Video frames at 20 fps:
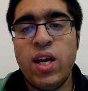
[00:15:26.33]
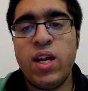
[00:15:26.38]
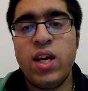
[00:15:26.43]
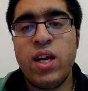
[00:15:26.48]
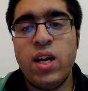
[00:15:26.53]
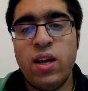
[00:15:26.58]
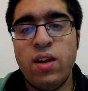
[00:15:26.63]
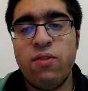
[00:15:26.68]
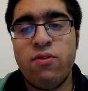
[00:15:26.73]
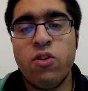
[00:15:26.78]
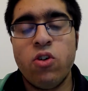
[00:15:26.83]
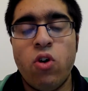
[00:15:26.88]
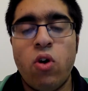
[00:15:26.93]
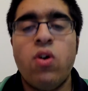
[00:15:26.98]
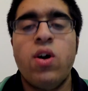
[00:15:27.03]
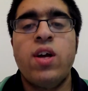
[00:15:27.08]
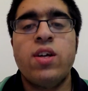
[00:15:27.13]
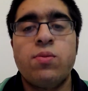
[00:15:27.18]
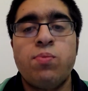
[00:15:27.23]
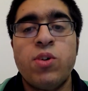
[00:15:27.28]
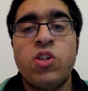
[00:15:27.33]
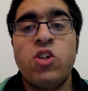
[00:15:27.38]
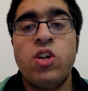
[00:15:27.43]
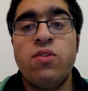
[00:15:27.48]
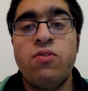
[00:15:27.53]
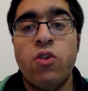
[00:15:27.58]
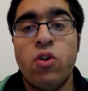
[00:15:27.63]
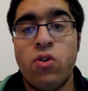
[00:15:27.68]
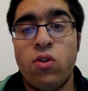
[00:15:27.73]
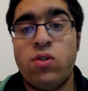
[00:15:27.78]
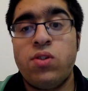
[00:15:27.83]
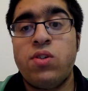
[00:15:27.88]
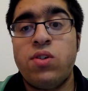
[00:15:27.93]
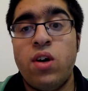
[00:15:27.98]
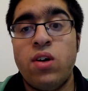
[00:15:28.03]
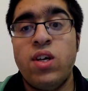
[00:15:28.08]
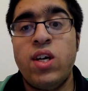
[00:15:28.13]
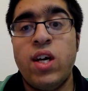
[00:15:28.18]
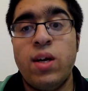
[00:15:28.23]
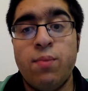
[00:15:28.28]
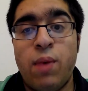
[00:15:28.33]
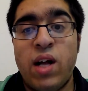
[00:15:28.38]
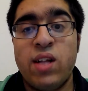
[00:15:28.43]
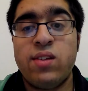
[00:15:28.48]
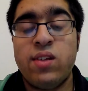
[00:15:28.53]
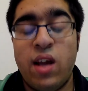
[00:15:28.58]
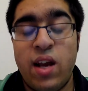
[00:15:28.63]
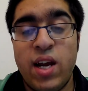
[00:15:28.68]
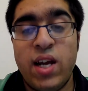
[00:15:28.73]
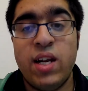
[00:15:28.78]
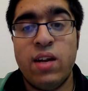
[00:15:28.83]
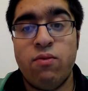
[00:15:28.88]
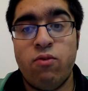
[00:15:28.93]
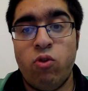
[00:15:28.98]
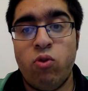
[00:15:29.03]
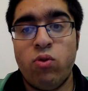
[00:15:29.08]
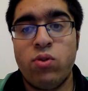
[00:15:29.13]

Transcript: if you're not, especially if you're not studying maths at A-level,